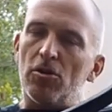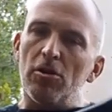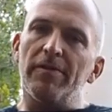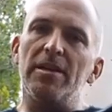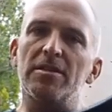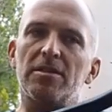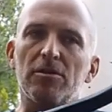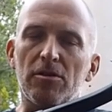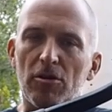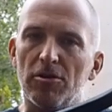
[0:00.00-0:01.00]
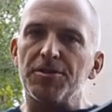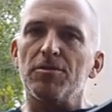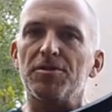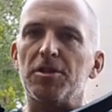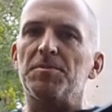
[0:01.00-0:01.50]
Always
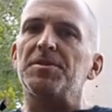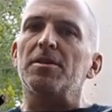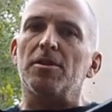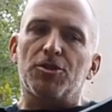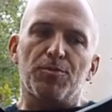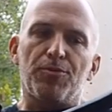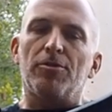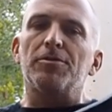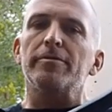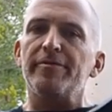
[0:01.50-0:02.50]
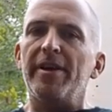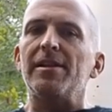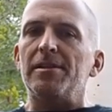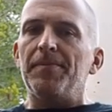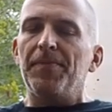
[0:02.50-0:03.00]
also something that's prone to fail.